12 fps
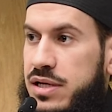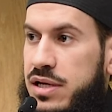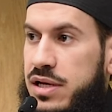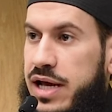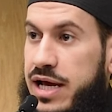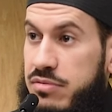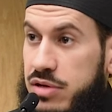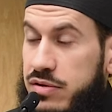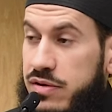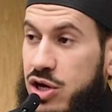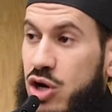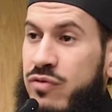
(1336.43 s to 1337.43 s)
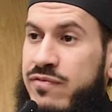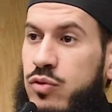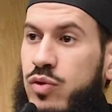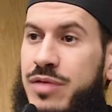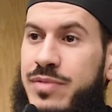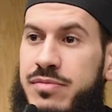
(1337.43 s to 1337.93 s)
And the
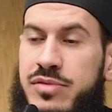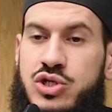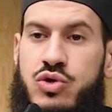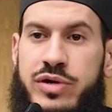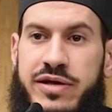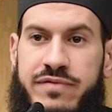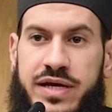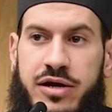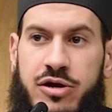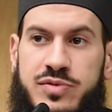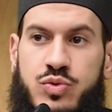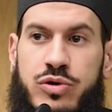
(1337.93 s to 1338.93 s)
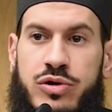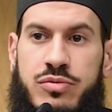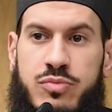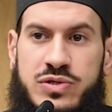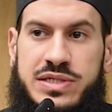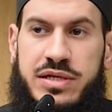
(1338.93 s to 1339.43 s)
overwhelming majority of the Arabs were
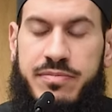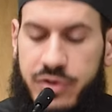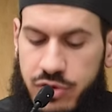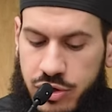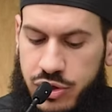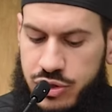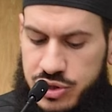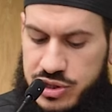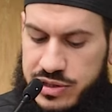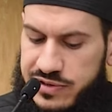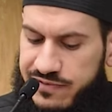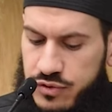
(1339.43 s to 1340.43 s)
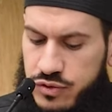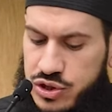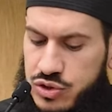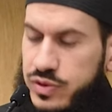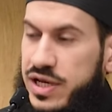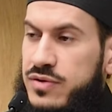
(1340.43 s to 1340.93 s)
Muslim. There are Christians, of course,
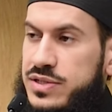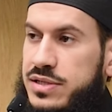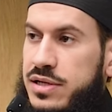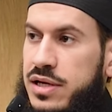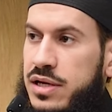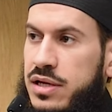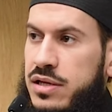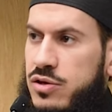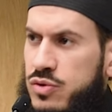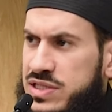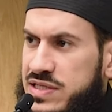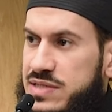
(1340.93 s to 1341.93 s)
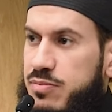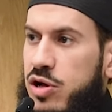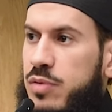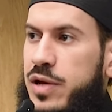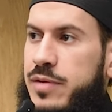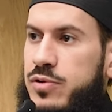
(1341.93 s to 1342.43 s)
no doubt. There was a small
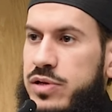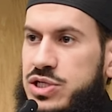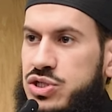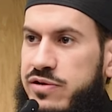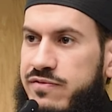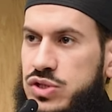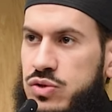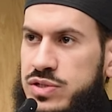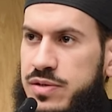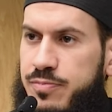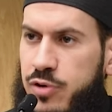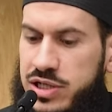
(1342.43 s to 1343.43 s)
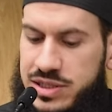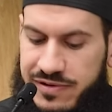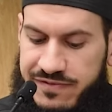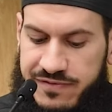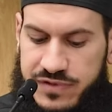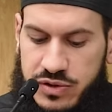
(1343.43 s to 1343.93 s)
population of Jews, approximately
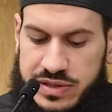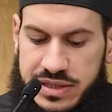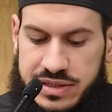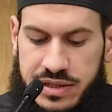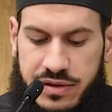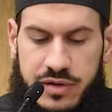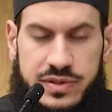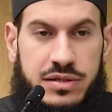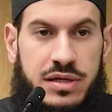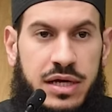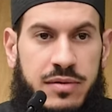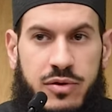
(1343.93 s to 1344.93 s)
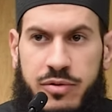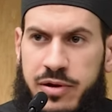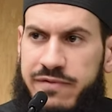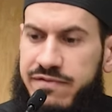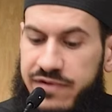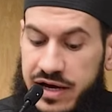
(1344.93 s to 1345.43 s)
50 to 60,000. They were
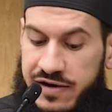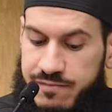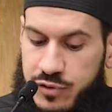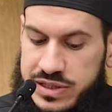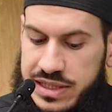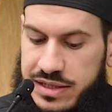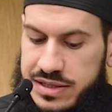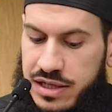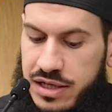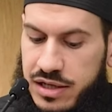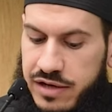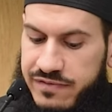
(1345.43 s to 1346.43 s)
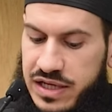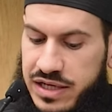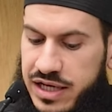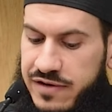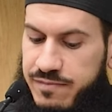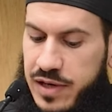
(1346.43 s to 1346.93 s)
about 5% of the
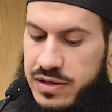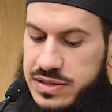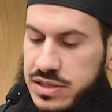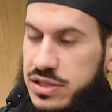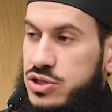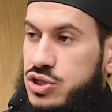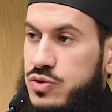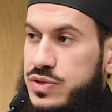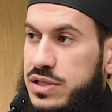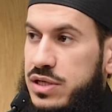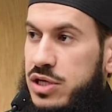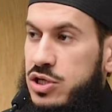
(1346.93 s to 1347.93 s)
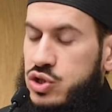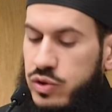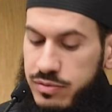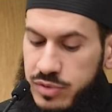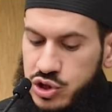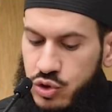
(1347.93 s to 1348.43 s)
native Palestinian Jews. So the
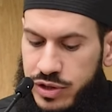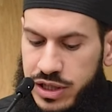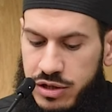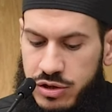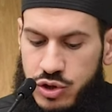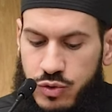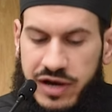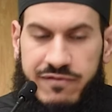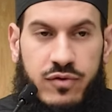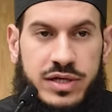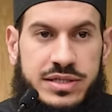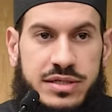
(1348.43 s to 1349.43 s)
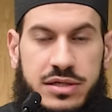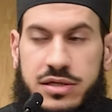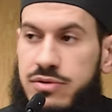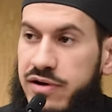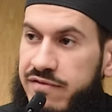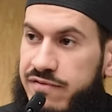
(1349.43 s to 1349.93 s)
majority here, you have what? You
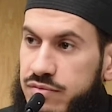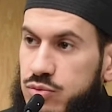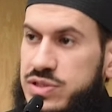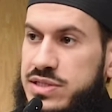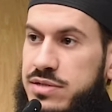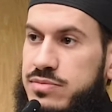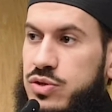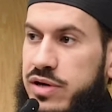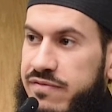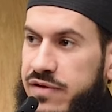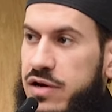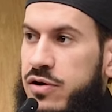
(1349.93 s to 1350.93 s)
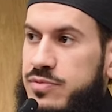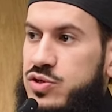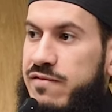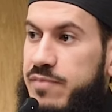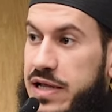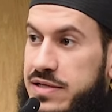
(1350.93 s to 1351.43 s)
have Muslims, you have Arabs, you
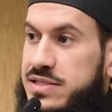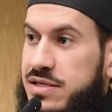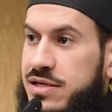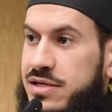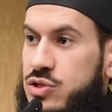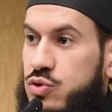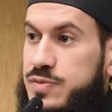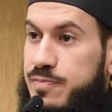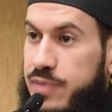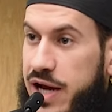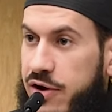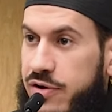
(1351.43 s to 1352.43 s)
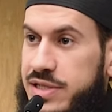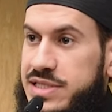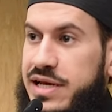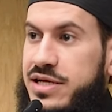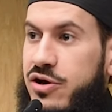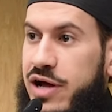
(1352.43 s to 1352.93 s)
have Palestinians whose parents
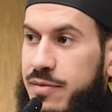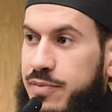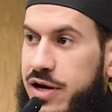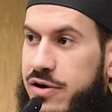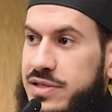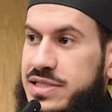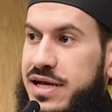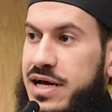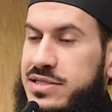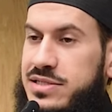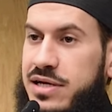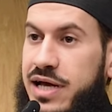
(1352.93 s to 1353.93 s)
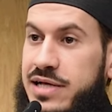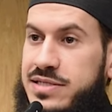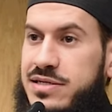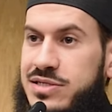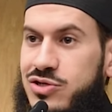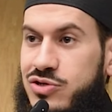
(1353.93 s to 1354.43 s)
and grandparents and
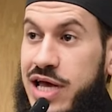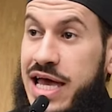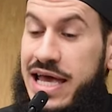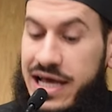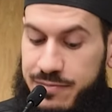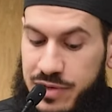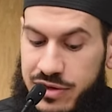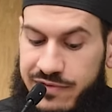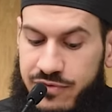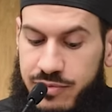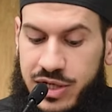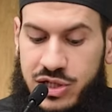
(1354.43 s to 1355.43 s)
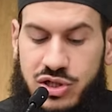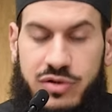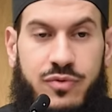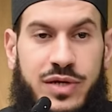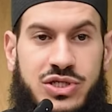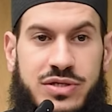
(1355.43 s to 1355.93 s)
ancestors had been there for many
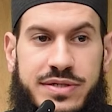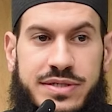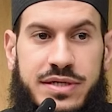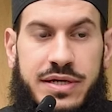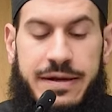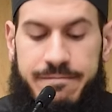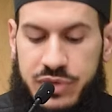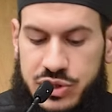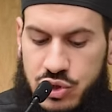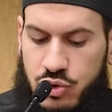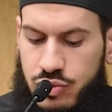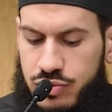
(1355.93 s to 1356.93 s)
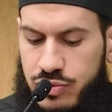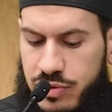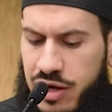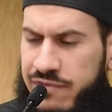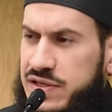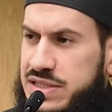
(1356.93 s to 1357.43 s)
generations. So
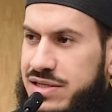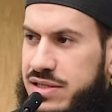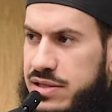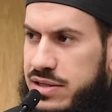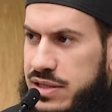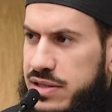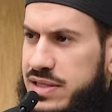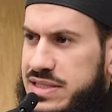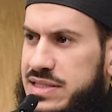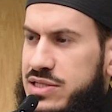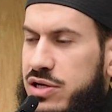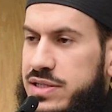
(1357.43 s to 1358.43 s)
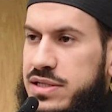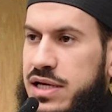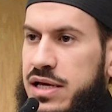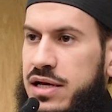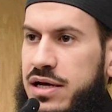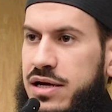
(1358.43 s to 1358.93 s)
obviously, this is not
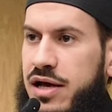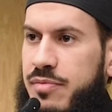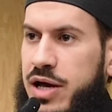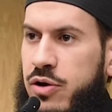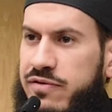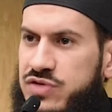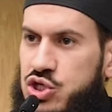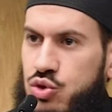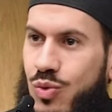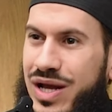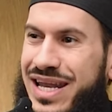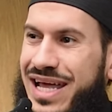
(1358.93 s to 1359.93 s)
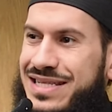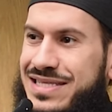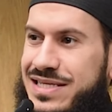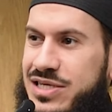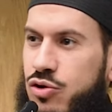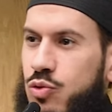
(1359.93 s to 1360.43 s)
a matter of just one
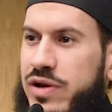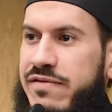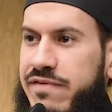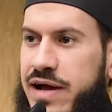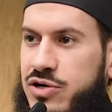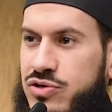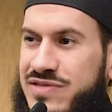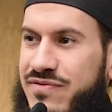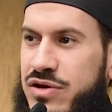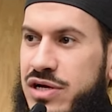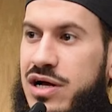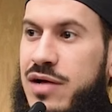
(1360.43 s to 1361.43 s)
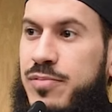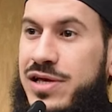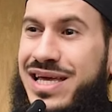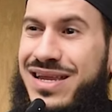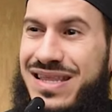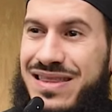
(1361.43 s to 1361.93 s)
entity or one factor. It's very
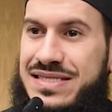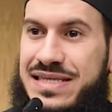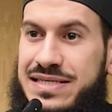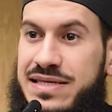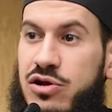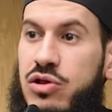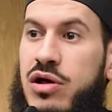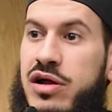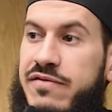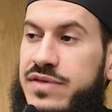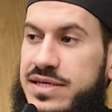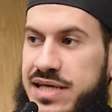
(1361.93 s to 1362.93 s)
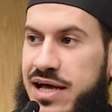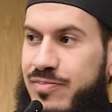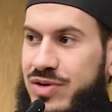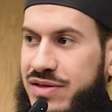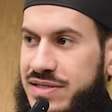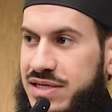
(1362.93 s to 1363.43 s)
complicated in the sense that a lot of things happen
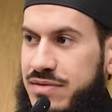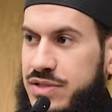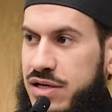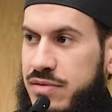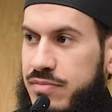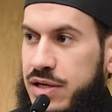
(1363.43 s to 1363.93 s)
at the same time.